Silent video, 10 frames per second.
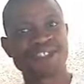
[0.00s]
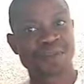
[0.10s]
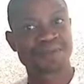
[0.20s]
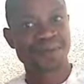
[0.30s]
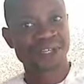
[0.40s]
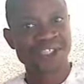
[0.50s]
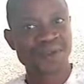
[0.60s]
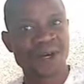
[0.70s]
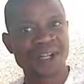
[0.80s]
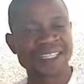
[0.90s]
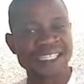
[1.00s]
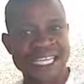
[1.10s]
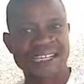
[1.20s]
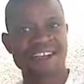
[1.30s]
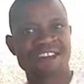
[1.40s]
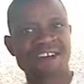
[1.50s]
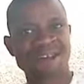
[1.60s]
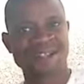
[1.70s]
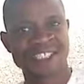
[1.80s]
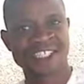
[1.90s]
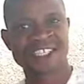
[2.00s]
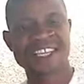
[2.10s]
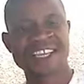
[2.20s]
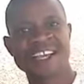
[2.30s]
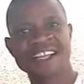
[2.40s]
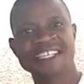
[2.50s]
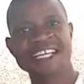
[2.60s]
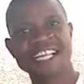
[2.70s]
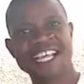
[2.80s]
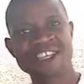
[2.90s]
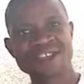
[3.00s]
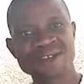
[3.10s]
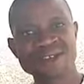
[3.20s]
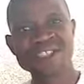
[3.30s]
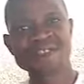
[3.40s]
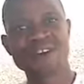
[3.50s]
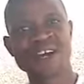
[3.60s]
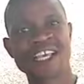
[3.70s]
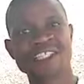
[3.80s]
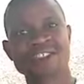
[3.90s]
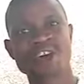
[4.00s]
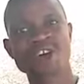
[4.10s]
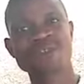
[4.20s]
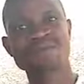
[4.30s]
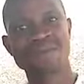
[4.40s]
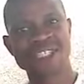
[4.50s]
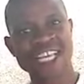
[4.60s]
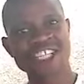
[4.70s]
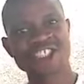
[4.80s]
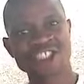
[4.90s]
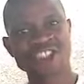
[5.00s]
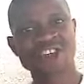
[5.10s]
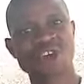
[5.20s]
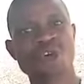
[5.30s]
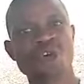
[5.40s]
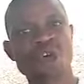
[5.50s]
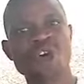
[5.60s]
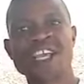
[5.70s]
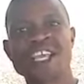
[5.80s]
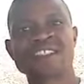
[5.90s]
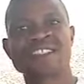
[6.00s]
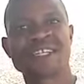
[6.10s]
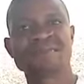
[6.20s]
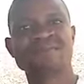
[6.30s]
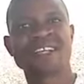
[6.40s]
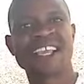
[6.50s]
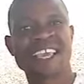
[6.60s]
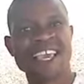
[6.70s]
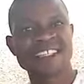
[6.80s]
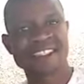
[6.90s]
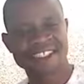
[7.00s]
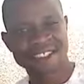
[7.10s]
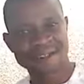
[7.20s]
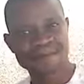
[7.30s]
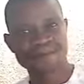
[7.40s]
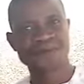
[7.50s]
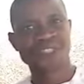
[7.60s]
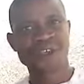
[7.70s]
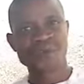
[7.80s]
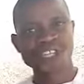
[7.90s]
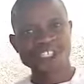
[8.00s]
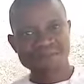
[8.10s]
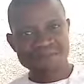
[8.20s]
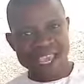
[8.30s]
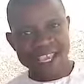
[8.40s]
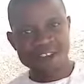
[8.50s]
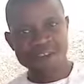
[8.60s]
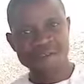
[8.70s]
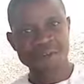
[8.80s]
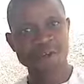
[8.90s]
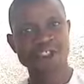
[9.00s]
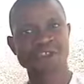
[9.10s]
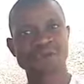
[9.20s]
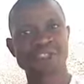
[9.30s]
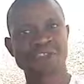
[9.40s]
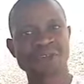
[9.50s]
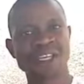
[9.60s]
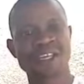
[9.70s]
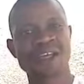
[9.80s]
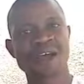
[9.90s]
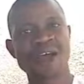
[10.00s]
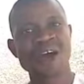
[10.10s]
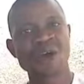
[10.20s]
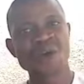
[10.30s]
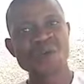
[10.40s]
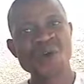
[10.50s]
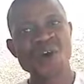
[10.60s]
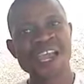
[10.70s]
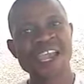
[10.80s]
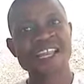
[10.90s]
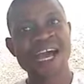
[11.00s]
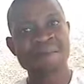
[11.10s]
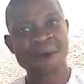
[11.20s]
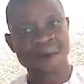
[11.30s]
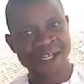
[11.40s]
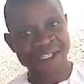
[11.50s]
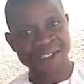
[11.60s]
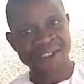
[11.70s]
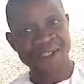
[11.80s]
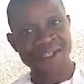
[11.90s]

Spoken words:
spiritual technology that he used for his own protection or in some cases, which make confusion between Runo and Amawata,